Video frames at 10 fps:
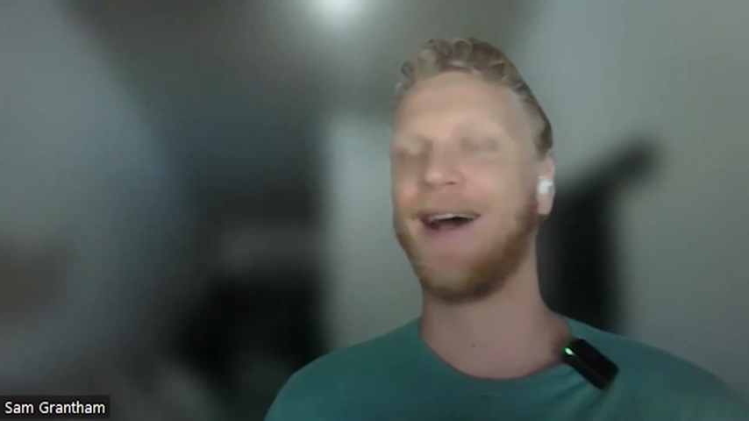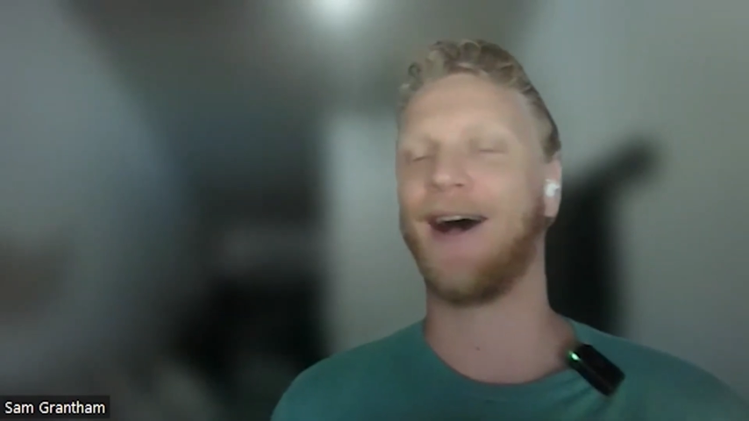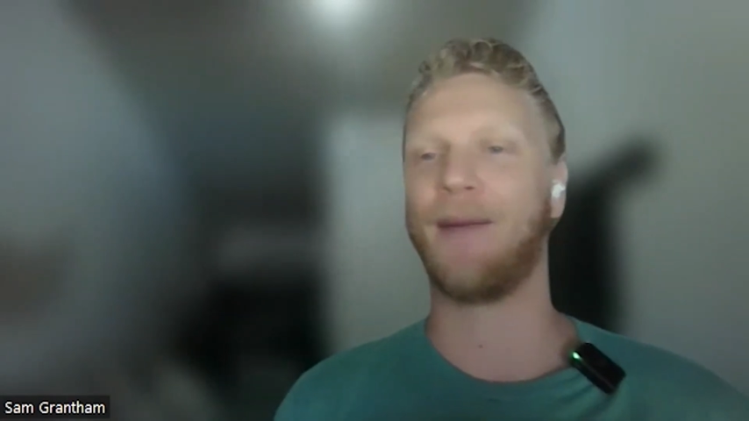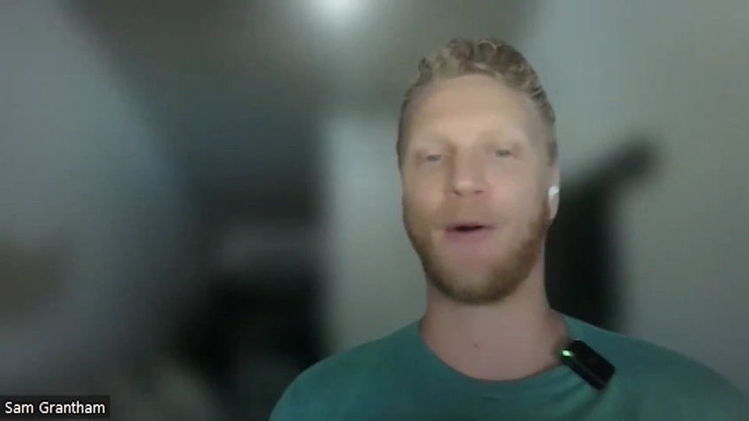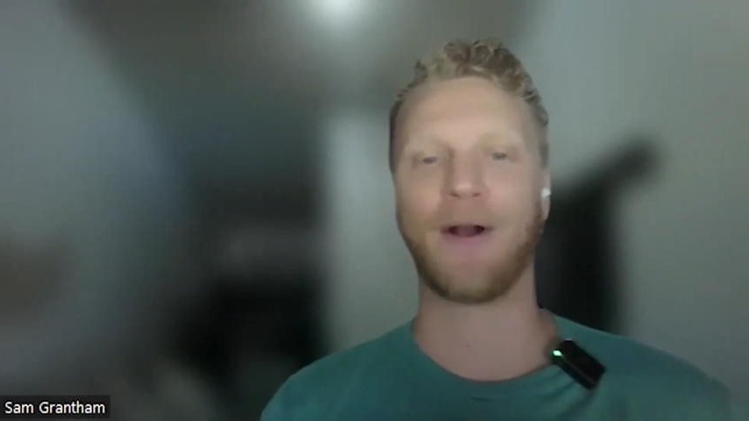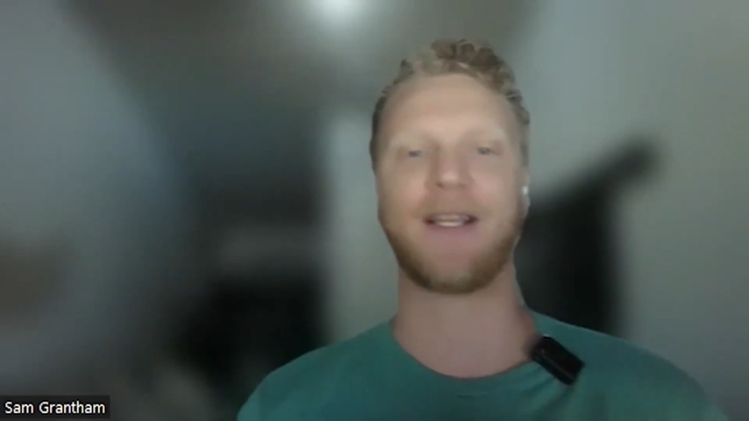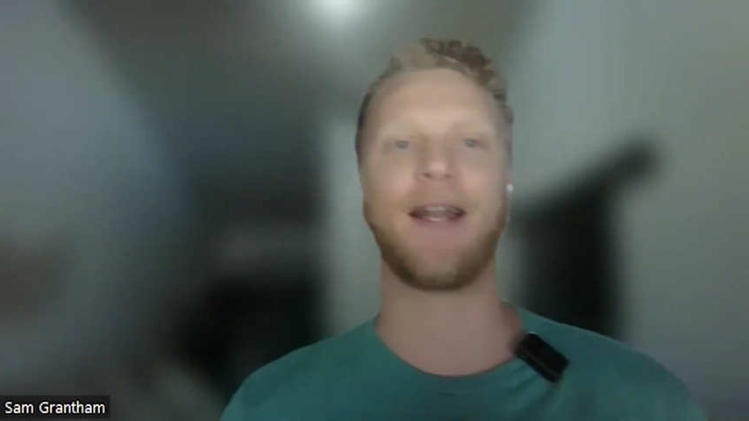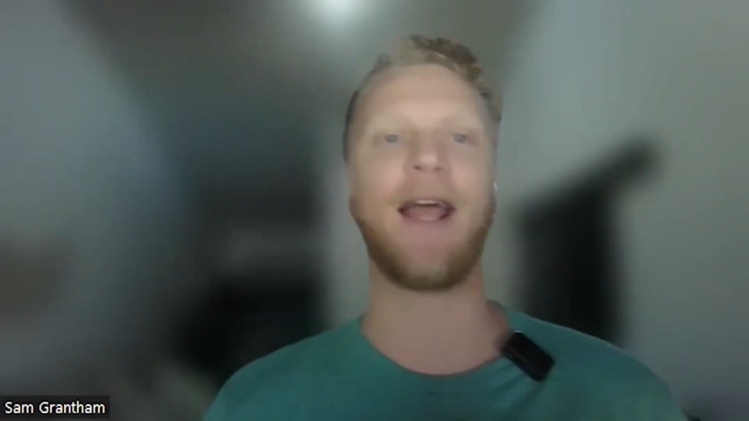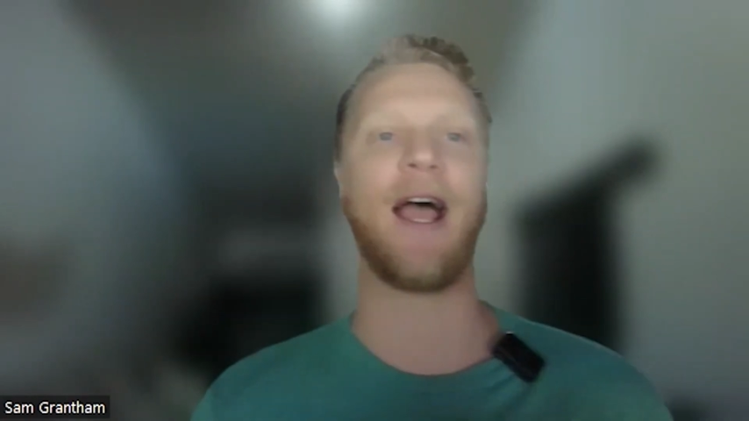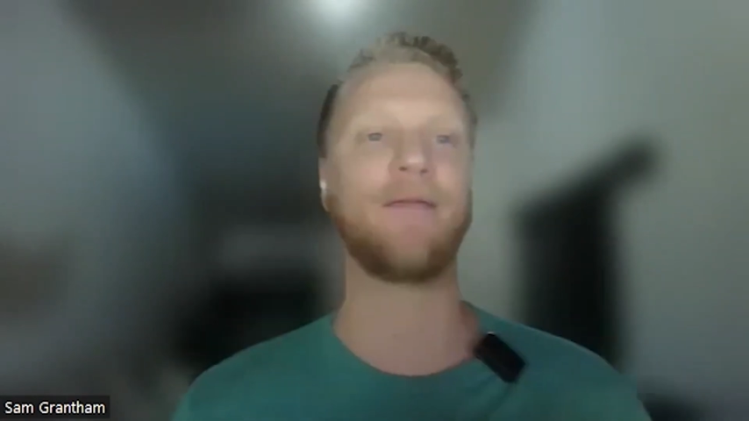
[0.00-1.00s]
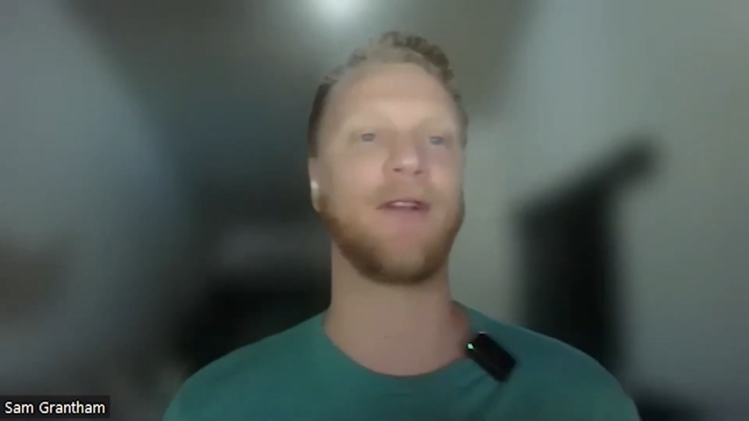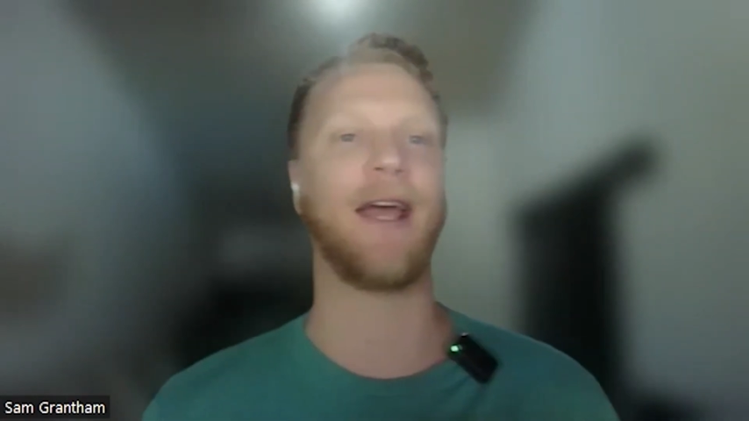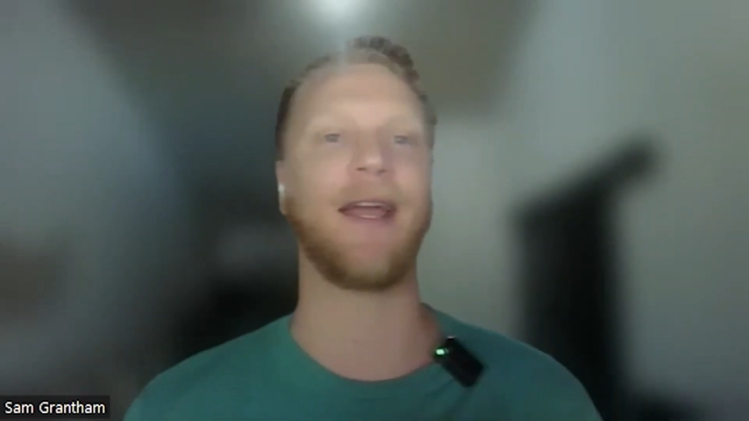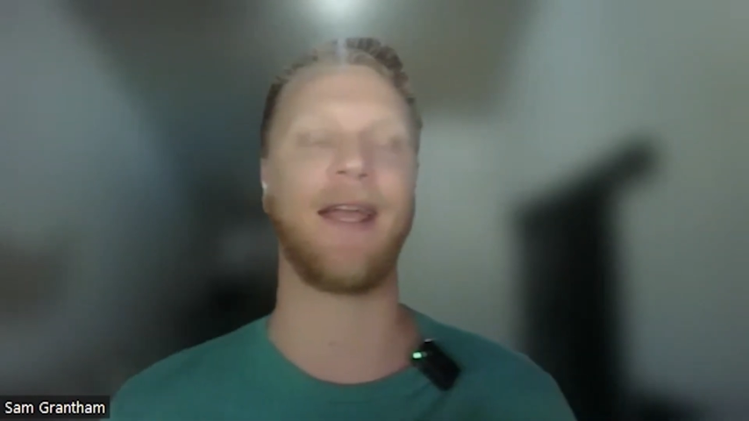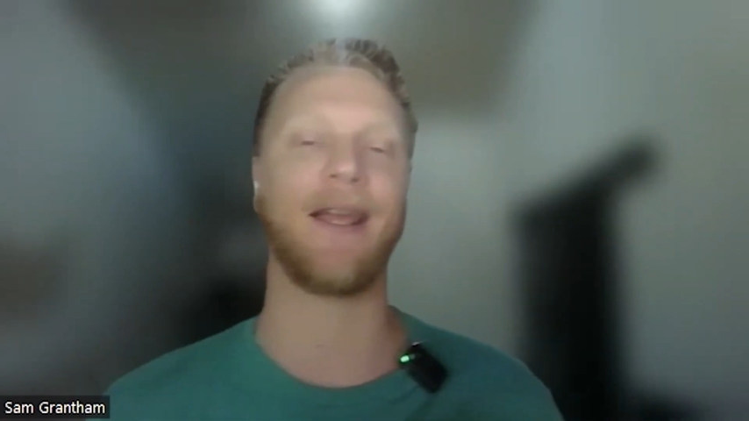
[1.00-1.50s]
But we're excited to have him
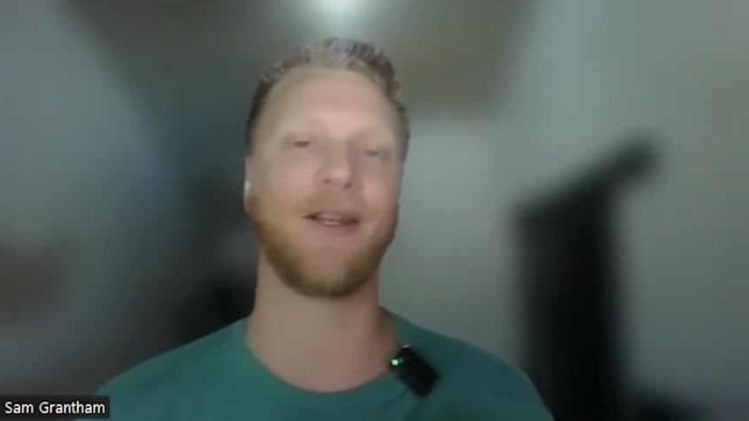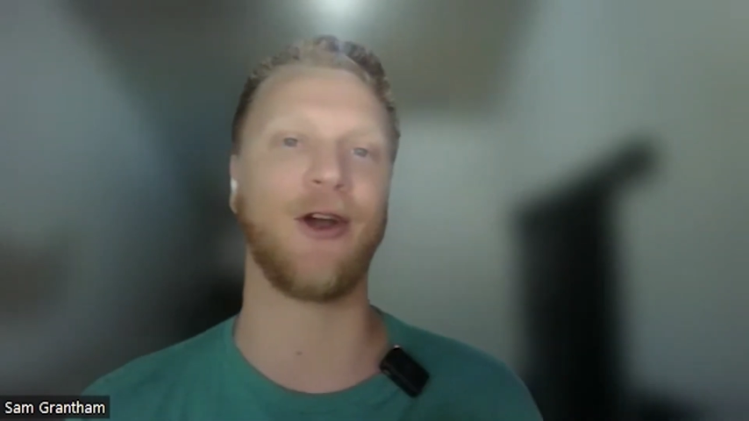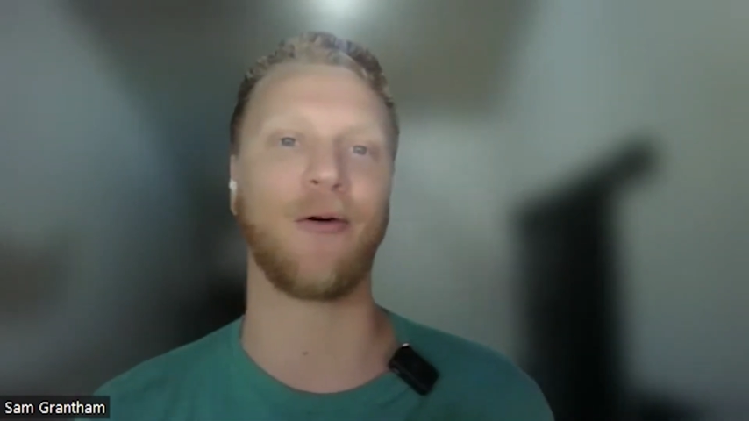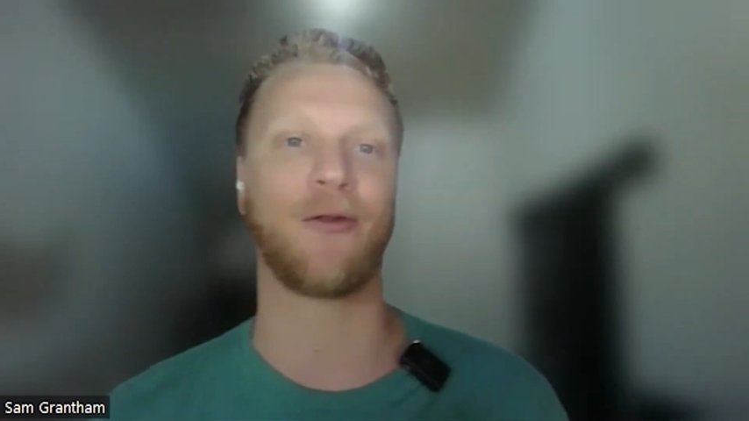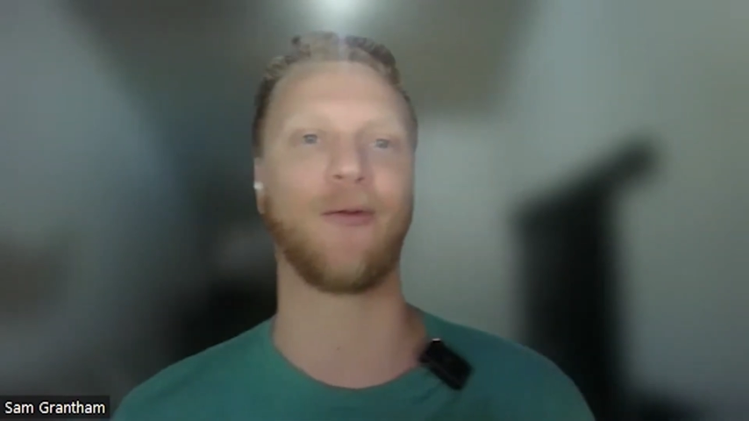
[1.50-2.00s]
today and go